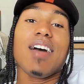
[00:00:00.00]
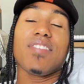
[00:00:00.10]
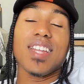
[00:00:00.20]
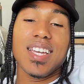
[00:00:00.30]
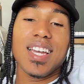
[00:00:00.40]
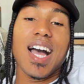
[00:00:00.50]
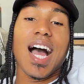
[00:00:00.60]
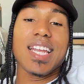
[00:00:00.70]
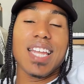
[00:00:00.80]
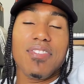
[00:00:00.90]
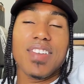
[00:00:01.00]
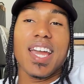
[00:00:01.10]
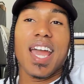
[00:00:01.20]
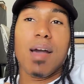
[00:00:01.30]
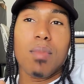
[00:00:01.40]
I
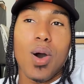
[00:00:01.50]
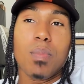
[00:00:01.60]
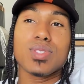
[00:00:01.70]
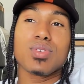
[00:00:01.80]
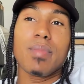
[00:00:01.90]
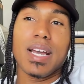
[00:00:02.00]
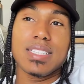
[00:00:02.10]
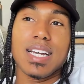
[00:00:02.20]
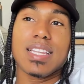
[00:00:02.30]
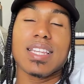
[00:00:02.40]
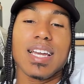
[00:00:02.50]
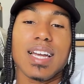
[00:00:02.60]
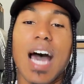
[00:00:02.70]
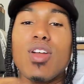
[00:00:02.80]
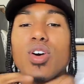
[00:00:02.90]
definitely am a hopeless
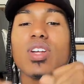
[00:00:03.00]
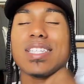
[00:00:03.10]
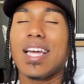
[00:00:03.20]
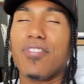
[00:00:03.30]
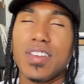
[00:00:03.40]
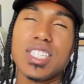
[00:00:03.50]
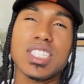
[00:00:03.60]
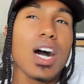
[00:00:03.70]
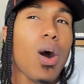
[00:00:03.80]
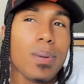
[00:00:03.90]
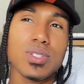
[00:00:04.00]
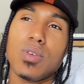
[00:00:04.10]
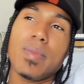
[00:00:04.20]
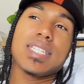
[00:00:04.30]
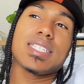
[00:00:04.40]
romantic, I think. I don't know the
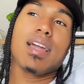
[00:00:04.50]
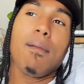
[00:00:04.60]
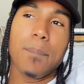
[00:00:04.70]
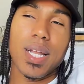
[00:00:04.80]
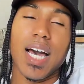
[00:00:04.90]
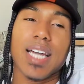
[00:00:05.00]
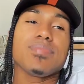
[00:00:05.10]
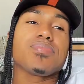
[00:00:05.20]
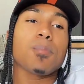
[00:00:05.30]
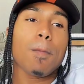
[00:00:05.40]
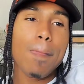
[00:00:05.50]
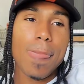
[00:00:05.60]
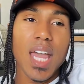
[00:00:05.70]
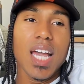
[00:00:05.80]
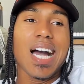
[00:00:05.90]
definition of hopeless romantic, but
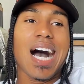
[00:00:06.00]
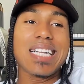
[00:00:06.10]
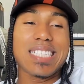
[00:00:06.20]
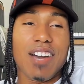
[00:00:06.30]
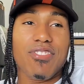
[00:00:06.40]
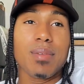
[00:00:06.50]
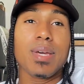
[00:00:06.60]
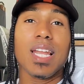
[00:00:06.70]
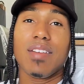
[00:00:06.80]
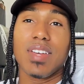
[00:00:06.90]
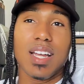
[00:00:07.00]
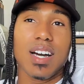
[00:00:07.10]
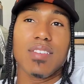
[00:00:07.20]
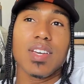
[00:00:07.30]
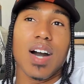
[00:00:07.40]
like, I
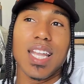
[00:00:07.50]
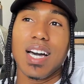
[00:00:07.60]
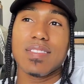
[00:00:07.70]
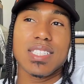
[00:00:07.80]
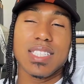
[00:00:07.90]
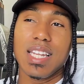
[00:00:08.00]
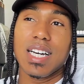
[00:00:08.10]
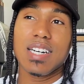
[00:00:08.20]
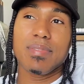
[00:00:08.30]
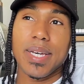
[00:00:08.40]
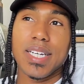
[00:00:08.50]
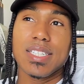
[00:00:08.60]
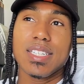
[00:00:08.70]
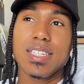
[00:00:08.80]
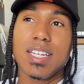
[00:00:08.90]
definitely be loving love, yo. I love to
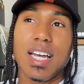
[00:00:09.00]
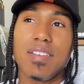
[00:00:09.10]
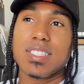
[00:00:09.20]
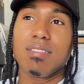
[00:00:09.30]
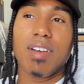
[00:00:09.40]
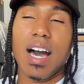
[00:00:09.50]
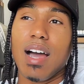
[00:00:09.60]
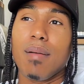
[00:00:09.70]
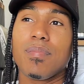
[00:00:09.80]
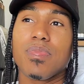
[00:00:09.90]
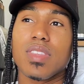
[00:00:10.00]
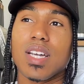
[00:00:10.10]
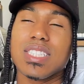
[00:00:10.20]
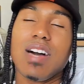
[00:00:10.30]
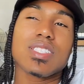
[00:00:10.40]
see love, man. Love is a
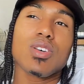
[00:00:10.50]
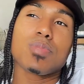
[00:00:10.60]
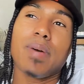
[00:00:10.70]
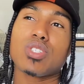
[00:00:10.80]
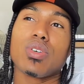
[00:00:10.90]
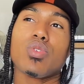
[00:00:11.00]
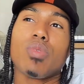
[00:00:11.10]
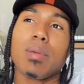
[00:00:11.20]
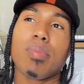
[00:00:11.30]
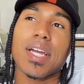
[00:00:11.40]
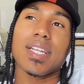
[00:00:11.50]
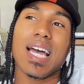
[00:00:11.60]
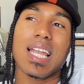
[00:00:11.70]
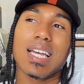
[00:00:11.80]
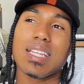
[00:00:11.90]
vibe. Because love is so special
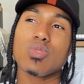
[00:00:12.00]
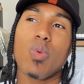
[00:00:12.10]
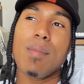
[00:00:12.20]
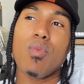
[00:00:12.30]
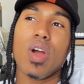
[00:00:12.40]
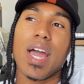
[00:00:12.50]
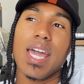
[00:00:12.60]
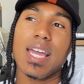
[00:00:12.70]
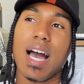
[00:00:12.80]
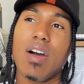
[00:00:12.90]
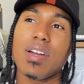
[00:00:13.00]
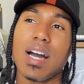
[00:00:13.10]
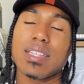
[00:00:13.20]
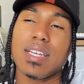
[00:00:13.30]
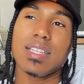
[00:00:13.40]
if you really break it down. Like, there's way
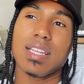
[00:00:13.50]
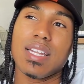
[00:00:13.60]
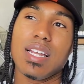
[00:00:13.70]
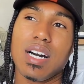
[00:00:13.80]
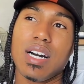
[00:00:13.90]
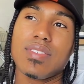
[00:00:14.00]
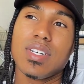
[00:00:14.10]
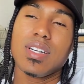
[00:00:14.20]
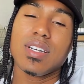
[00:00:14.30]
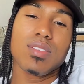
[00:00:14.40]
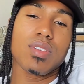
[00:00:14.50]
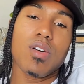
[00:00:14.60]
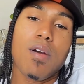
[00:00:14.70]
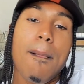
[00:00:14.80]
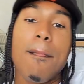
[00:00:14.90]
more hate out here, I think, than
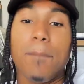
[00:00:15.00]
love,